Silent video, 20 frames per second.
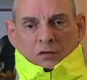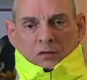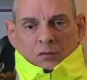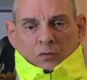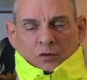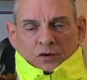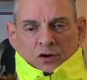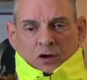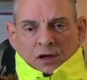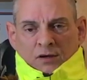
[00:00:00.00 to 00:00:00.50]

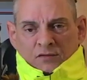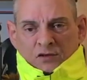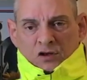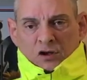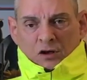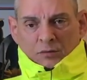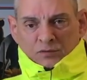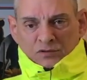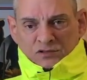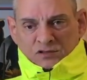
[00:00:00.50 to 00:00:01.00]
When you have a
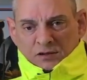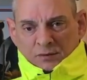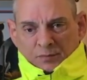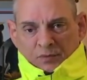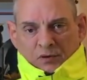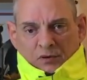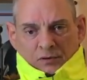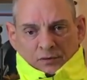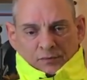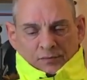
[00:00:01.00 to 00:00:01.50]
double
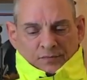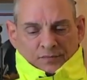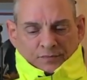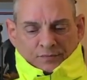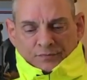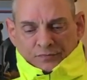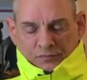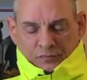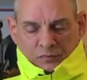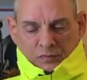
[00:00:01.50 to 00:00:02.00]
zipper,
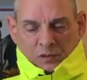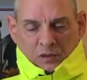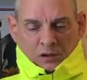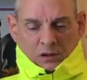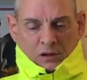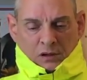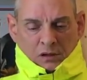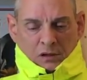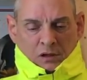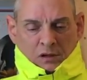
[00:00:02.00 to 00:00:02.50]

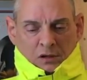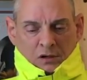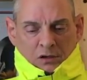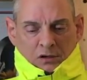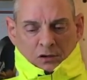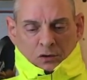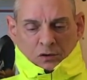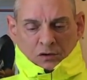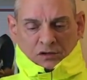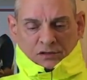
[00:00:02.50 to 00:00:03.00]

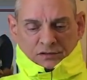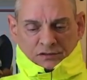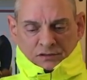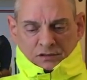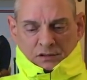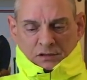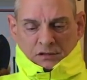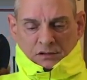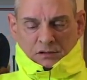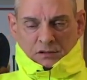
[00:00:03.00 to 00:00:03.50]
you
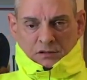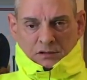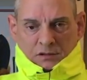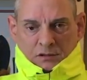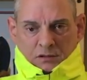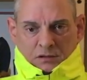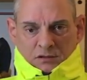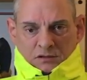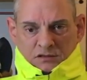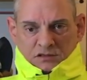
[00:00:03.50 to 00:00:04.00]
can
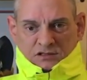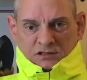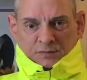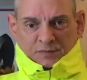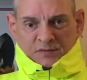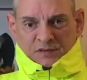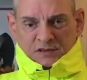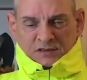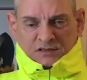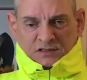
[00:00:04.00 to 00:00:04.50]
zip
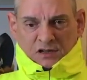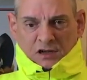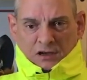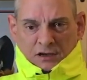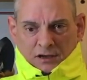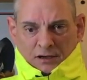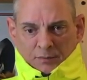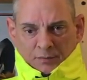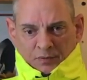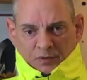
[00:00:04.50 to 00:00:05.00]
this
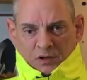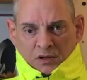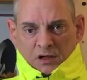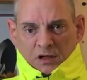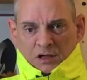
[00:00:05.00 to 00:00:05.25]
up,